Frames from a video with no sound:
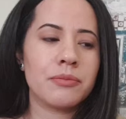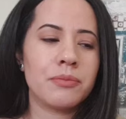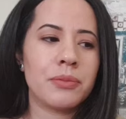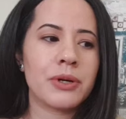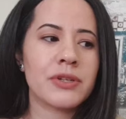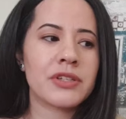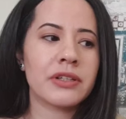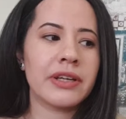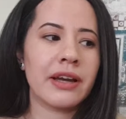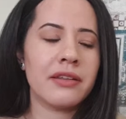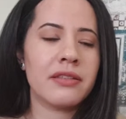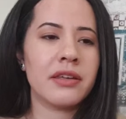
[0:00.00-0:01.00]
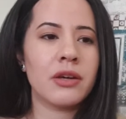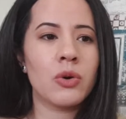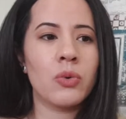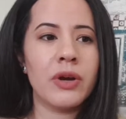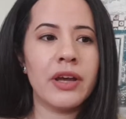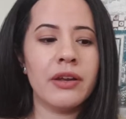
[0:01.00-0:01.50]
personally, I think
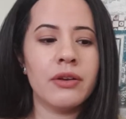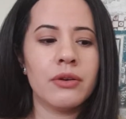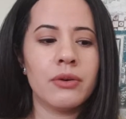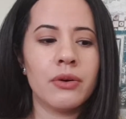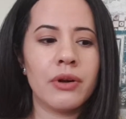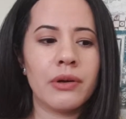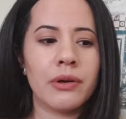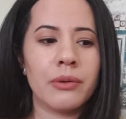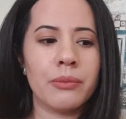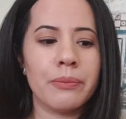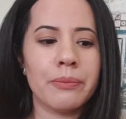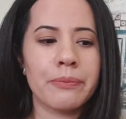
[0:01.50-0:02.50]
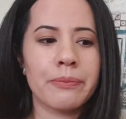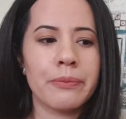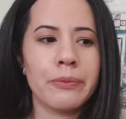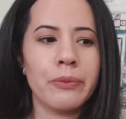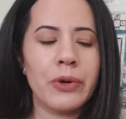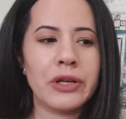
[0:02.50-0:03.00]
when
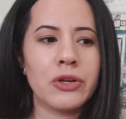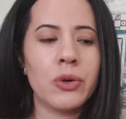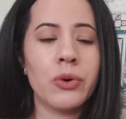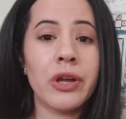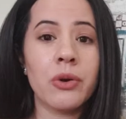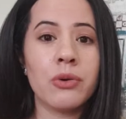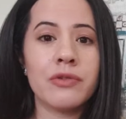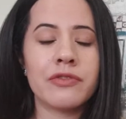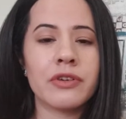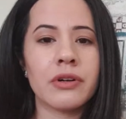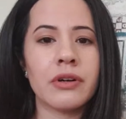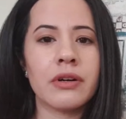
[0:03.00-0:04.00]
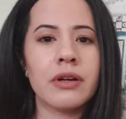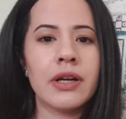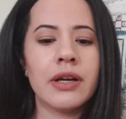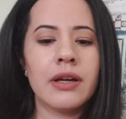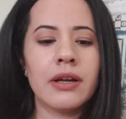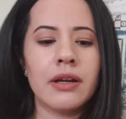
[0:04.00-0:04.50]
going over
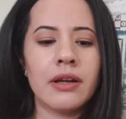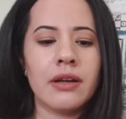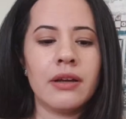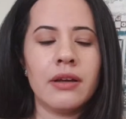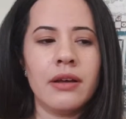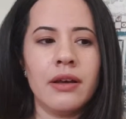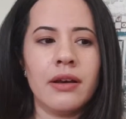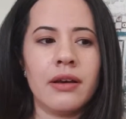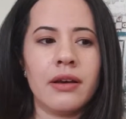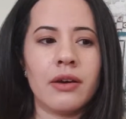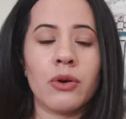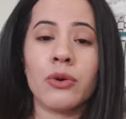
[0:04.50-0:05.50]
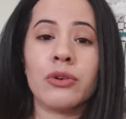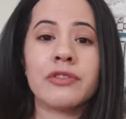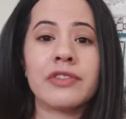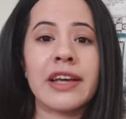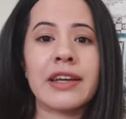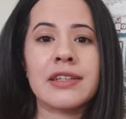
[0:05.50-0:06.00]
or
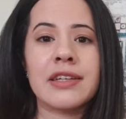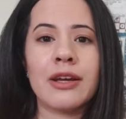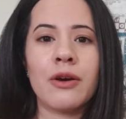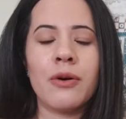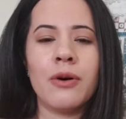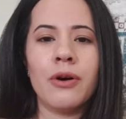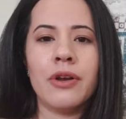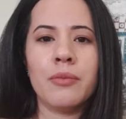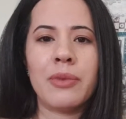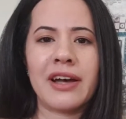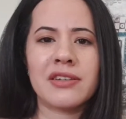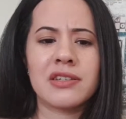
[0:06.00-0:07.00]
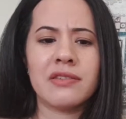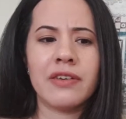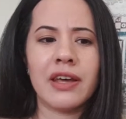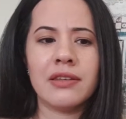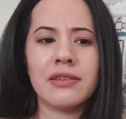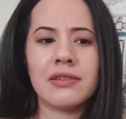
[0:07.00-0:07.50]
reflecting on past
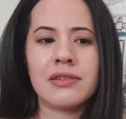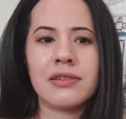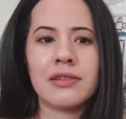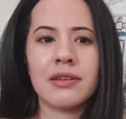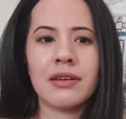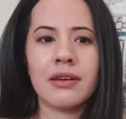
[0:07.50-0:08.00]
events